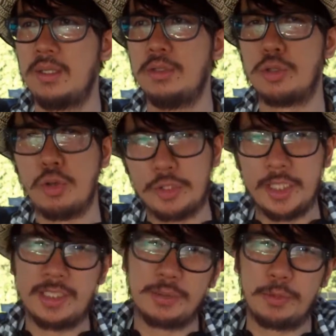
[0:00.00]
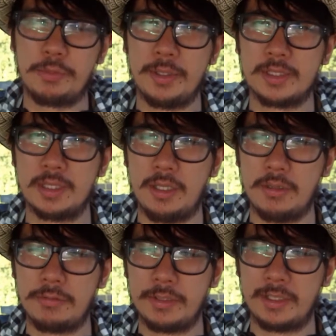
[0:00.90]
negotiating with
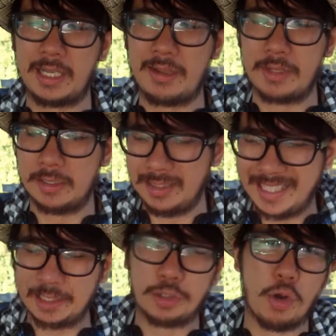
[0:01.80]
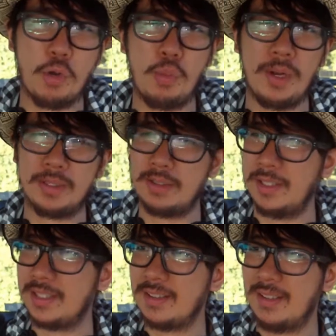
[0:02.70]
myself and like and letting go when
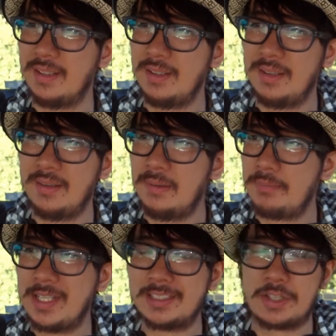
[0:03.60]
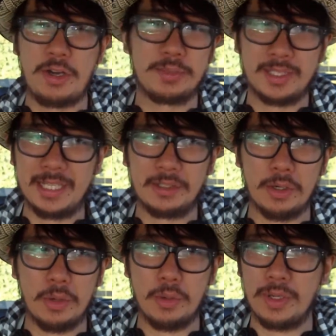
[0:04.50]
like it's time to let
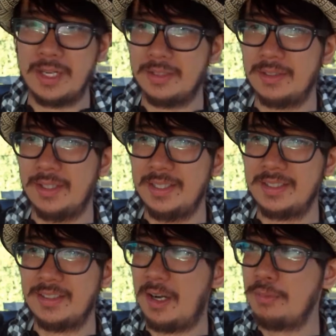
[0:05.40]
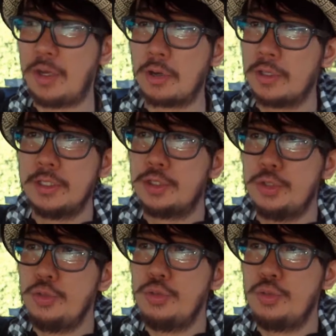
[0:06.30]
go. And like, I'm not gonna
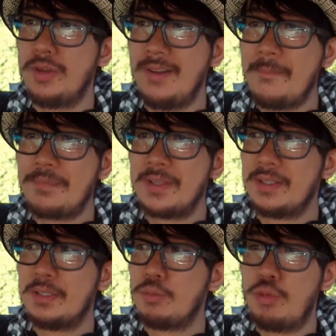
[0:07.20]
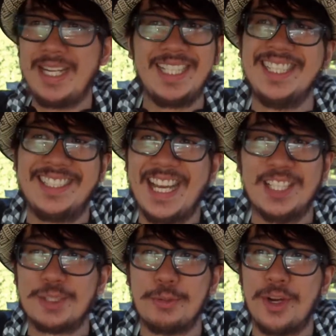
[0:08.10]
do really
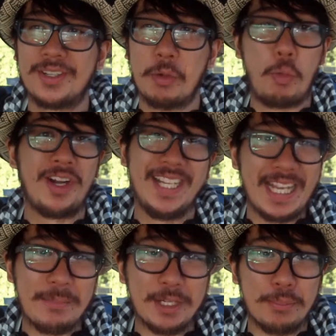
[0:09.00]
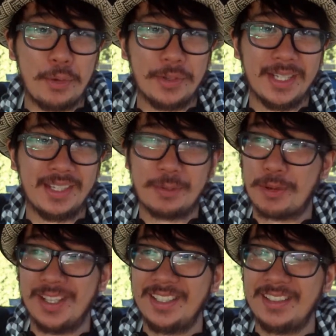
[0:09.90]
intense work at 1 a.m. in the morning,
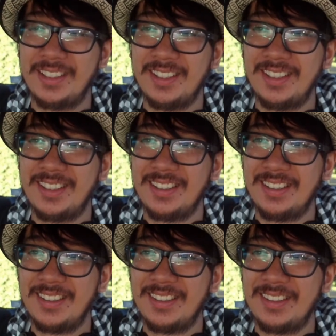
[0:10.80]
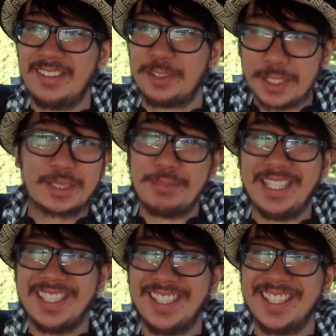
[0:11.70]
right? Trust
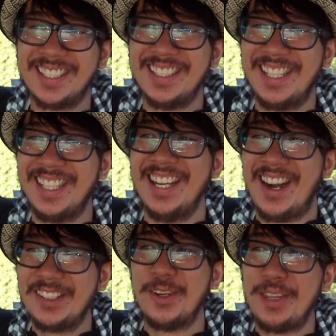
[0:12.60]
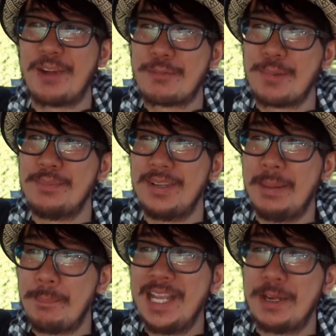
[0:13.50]
me, like, I know that from
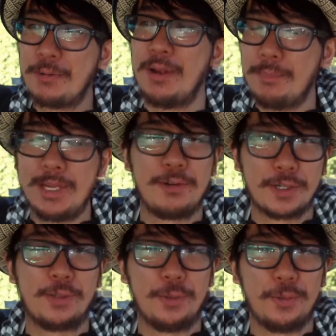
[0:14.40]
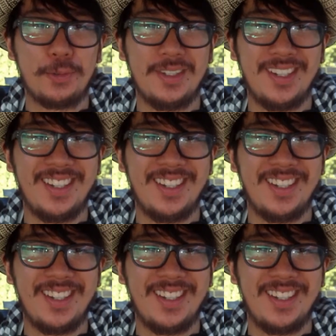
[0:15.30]
empirical